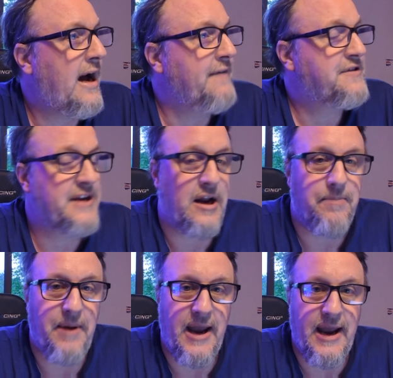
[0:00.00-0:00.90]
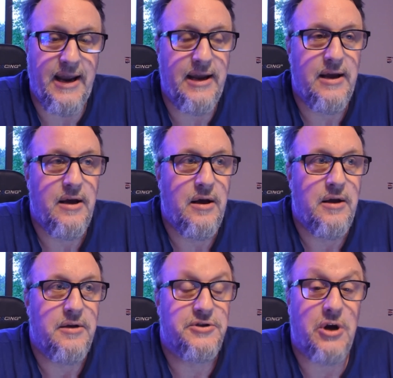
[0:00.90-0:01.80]
I've set up a
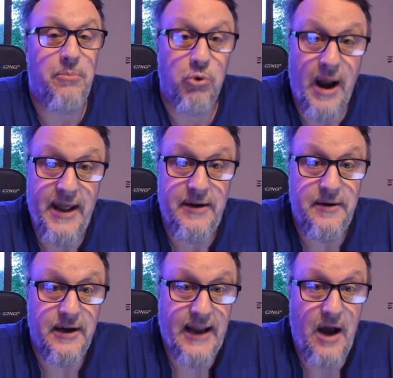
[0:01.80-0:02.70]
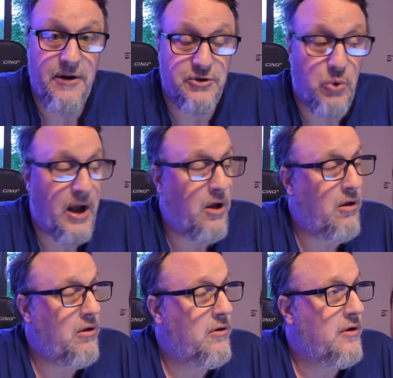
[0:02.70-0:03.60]
subreddit account as
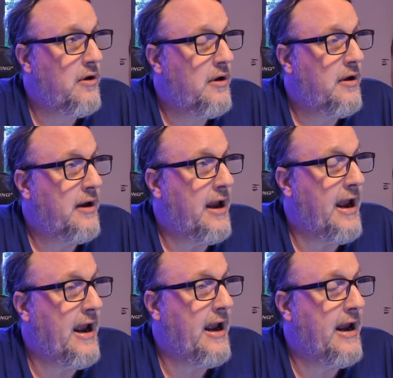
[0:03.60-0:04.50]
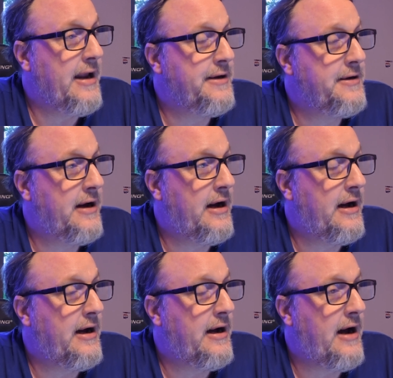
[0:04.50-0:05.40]
well, and
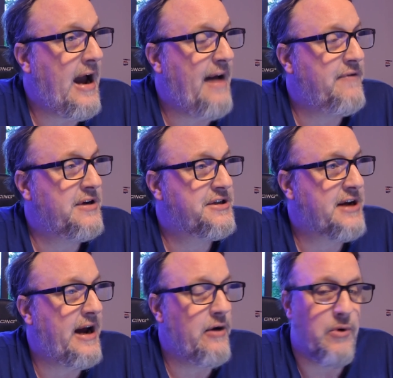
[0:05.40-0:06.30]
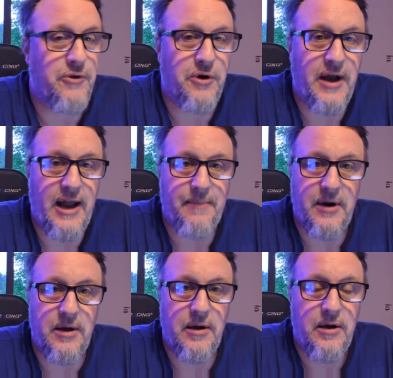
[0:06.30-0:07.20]
I haven't decided whether or not I'm
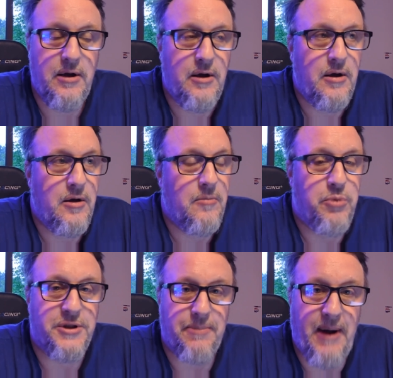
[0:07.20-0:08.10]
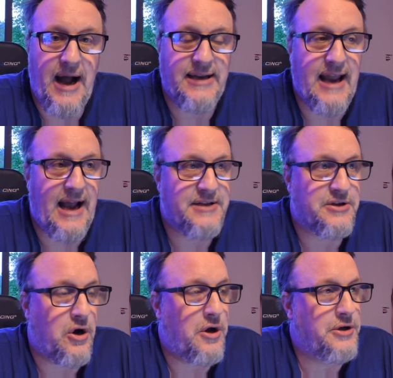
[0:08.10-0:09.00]
going to put the
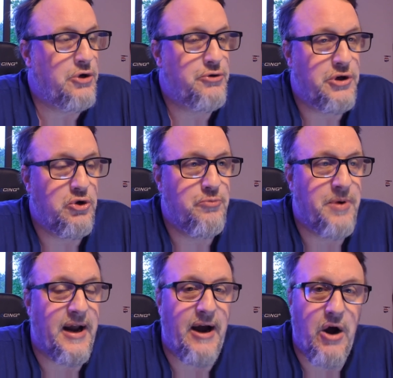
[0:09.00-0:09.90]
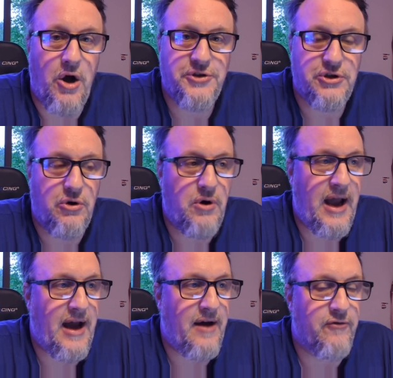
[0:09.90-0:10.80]
podcast on YouTube, but I also
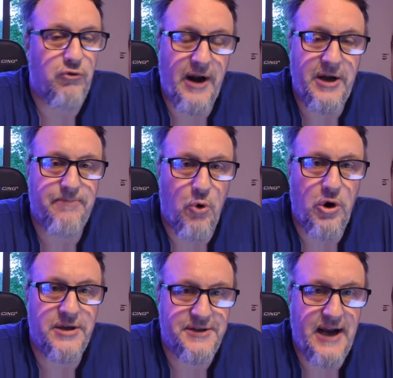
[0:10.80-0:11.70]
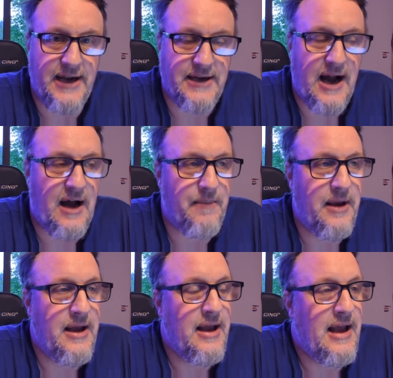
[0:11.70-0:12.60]
have rennickmorris.com